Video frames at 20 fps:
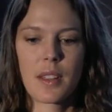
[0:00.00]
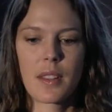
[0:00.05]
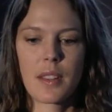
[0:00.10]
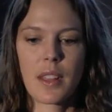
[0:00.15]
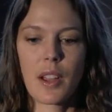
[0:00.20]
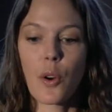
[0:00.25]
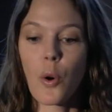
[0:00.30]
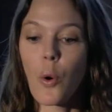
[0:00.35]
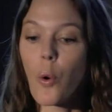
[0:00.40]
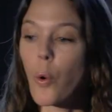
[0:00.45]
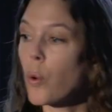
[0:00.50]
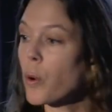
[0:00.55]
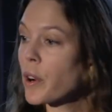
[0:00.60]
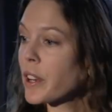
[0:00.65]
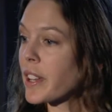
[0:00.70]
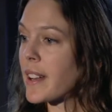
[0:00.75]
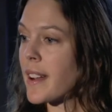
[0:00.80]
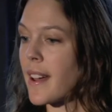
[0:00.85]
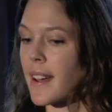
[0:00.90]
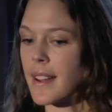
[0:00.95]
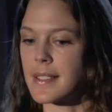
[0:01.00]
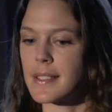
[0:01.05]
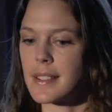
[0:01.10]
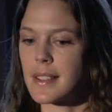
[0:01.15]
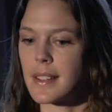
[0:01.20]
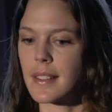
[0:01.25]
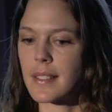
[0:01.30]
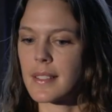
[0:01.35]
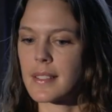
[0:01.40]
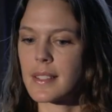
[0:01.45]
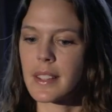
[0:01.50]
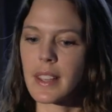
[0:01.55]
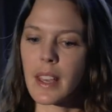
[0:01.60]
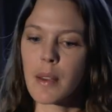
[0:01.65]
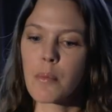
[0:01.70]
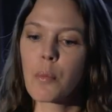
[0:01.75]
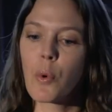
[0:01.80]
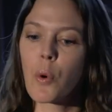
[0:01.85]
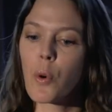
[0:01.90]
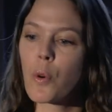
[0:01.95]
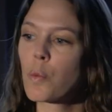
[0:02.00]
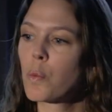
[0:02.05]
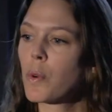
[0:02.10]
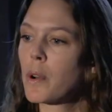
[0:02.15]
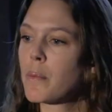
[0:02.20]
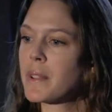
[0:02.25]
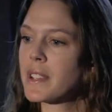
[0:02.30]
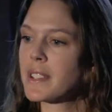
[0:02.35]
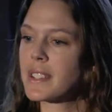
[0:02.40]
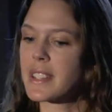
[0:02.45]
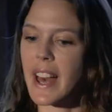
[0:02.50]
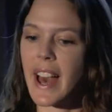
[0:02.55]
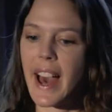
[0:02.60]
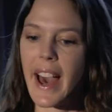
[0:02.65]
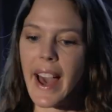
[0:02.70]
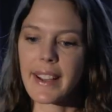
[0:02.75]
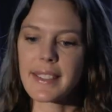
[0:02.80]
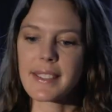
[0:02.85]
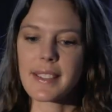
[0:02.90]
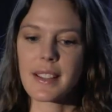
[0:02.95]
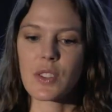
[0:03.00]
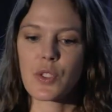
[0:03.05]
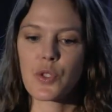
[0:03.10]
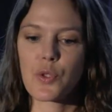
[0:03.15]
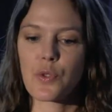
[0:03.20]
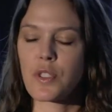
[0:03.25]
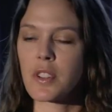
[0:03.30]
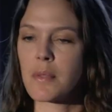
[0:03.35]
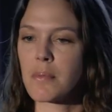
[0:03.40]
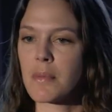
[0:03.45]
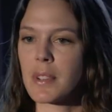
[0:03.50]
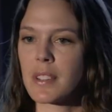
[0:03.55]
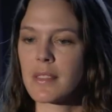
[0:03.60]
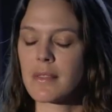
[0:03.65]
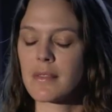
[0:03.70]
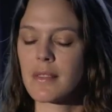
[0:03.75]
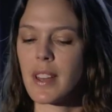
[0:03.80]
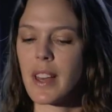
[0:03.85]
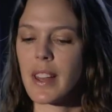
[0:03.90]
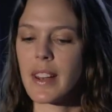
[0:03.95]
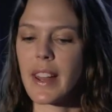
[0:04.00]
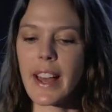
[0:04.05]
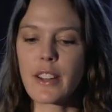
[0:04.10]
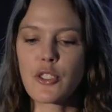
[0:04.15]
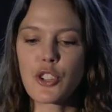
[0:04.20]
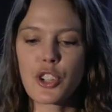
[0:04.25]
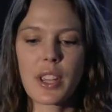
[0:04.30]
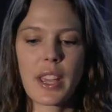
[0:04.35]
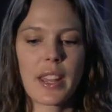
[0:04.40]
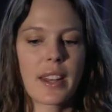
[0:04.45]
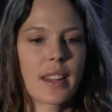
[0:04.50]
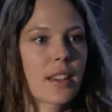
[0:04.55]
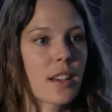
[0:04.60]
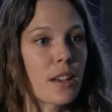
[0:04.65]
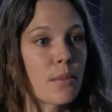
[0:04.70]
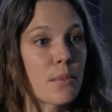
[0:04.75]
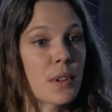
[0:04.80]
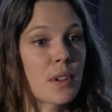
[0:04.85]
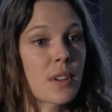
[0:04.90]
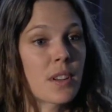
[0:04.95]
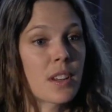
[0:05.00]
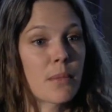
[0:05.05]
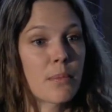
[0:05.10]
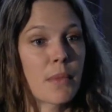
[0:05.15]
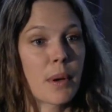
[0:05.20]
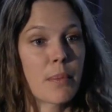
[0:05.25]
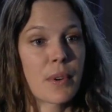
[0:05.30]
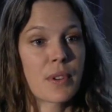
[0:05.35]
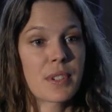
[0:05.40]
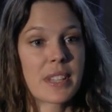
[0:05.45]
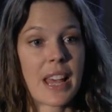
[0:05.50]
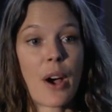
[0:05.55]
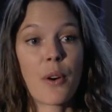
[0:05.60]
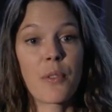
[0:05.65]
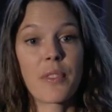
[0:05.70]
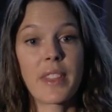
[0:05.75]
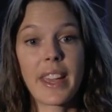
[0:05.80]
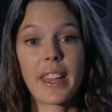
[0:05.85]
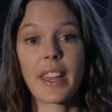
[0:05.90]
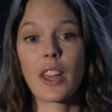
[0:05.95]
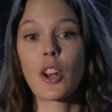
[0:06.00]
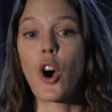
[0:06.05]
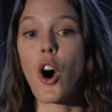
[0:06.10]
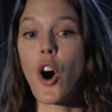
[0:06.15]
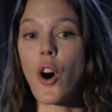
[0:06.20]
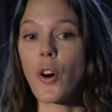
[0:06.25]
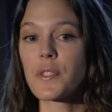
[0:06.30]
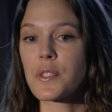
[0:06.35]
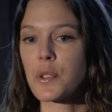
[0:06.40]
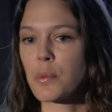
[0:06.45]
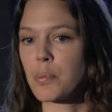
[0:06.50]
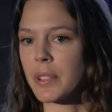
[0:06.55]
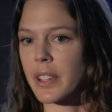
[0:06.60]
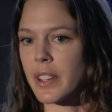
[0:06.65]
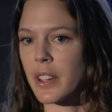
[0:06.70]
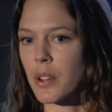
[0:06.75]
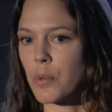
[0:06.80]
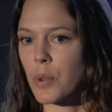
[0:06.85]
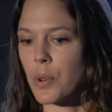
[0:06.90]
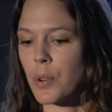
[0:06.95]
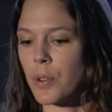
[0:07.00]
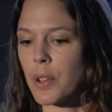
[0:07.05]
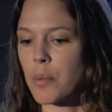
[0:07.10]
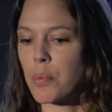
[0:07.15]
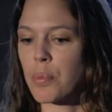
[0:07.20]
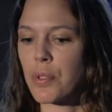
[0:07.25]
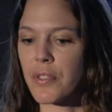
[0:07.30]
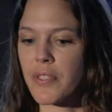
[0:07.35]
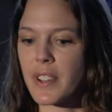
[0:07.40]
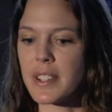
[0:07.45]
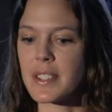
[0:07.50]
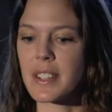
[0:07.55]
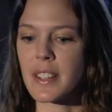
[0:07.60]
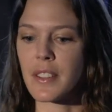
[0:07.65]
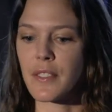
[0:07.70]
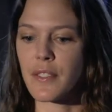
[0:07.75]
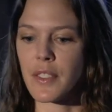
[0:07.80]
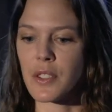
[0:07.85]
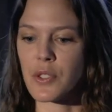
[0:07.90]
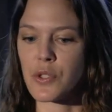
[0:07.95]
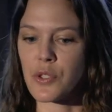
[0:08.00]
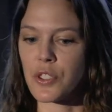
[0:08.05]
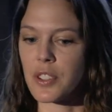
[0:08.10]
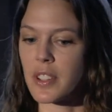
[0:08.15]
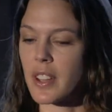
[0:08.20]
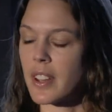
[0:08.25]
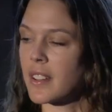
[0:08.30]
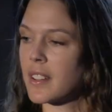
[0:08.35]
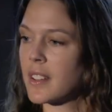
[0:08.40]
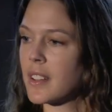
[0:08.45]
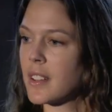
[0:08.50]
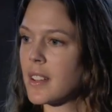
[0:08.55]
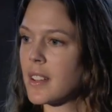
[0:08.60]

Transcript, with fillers: They are organizing to get more women to access treatment and educating community members how they can also play a role in preventing fistula,